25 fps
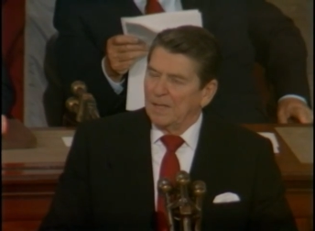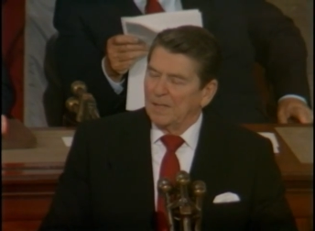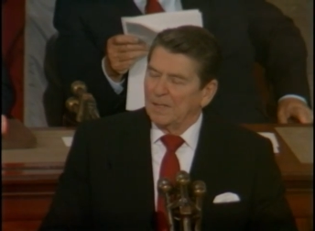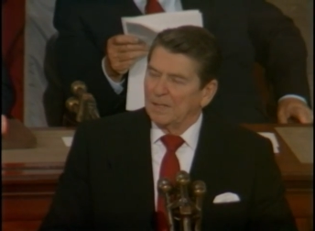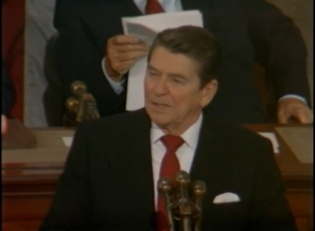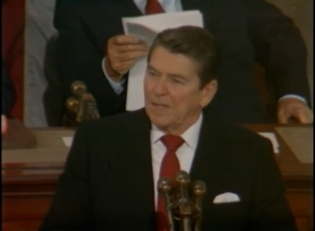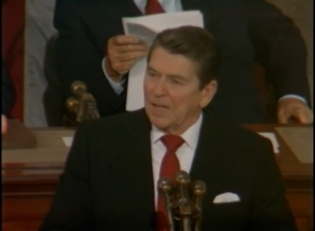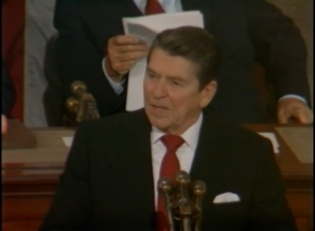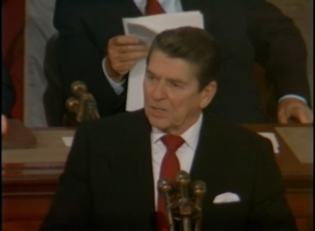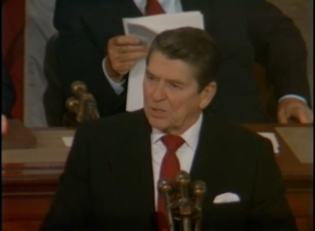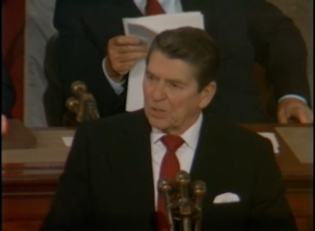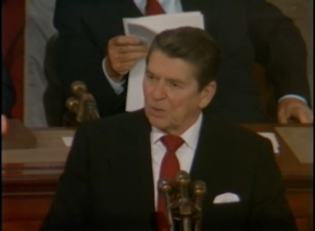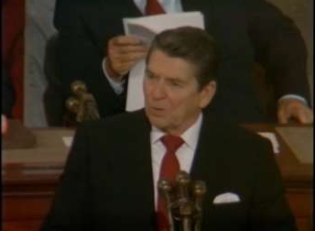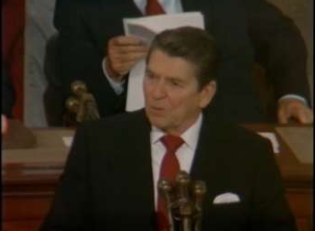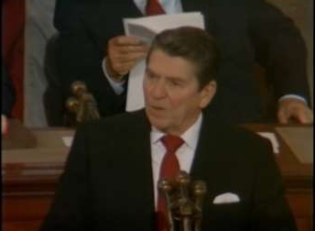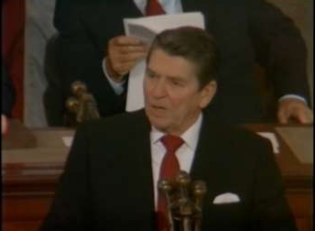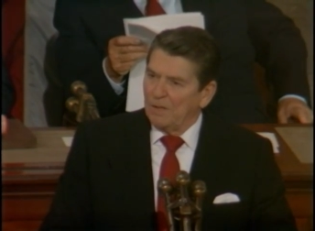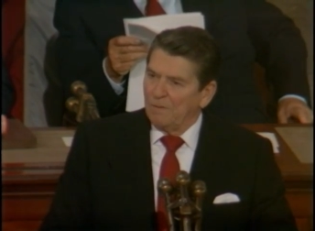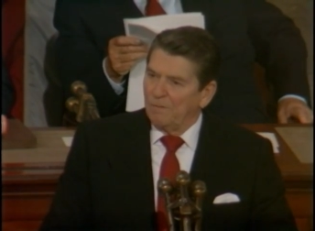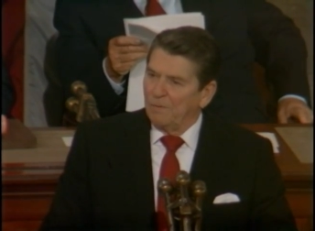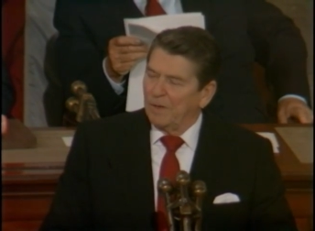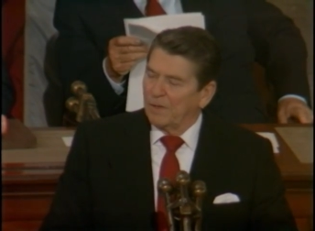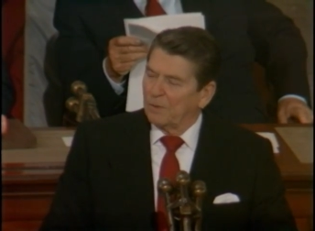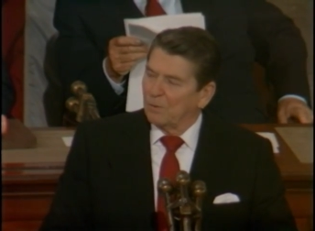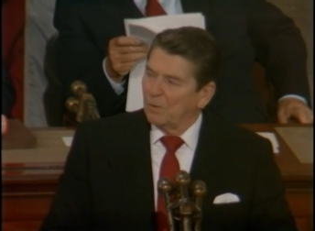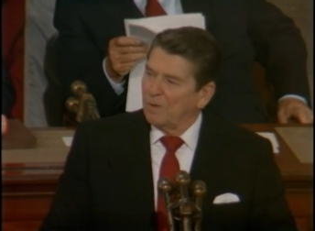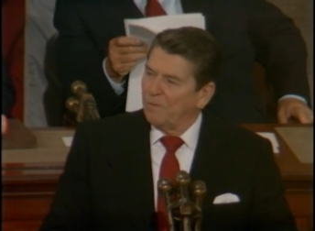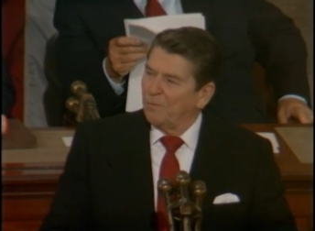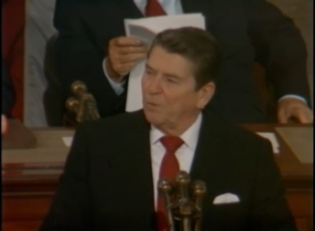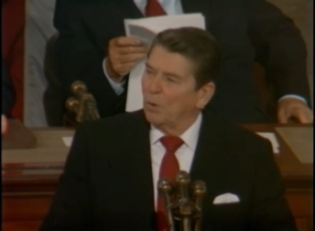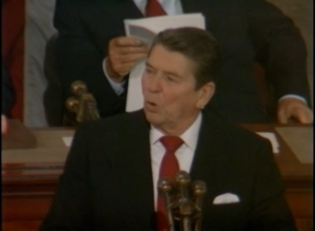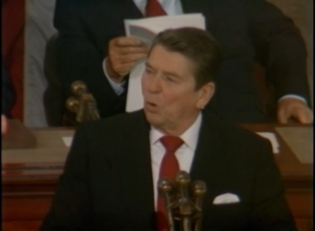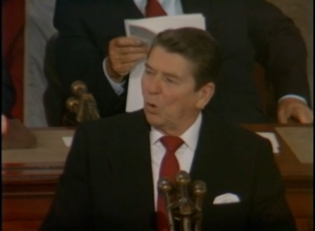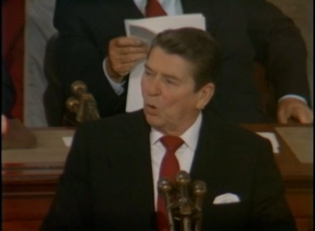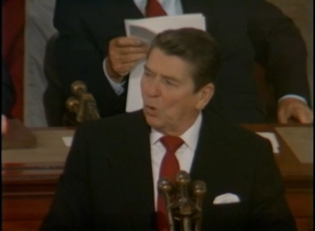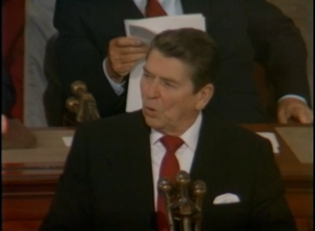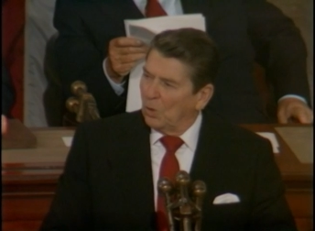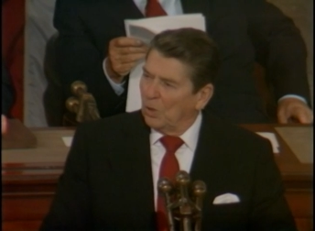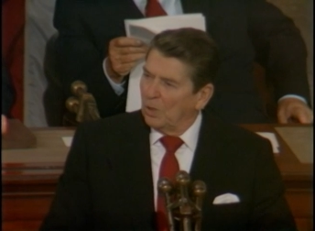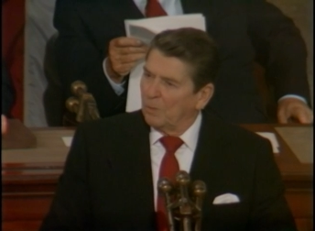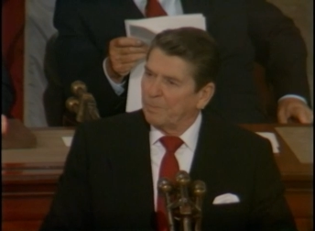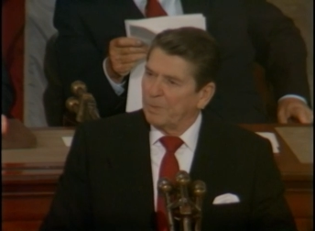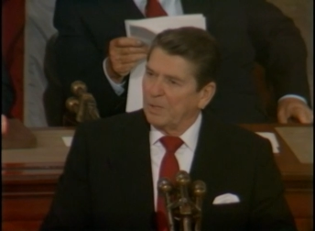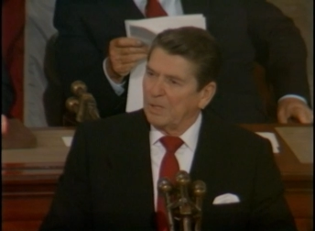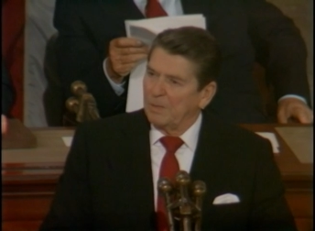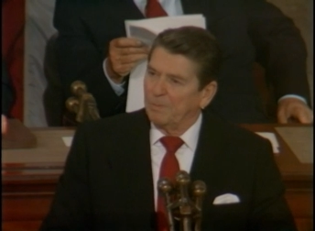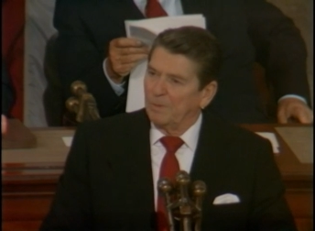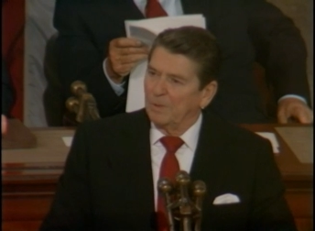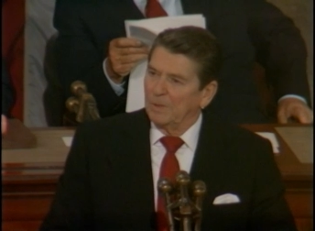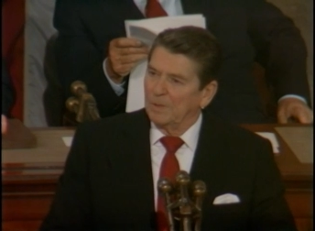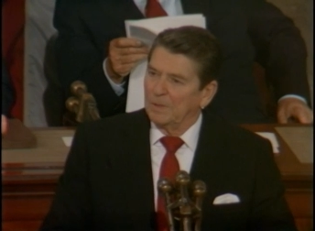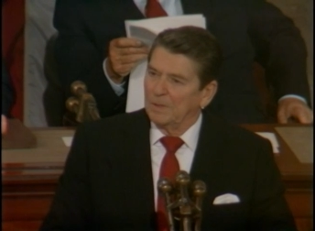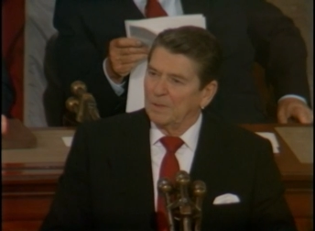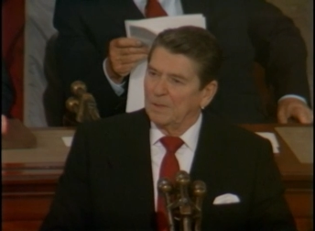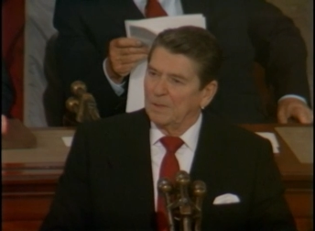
and that's a great victory for all the people.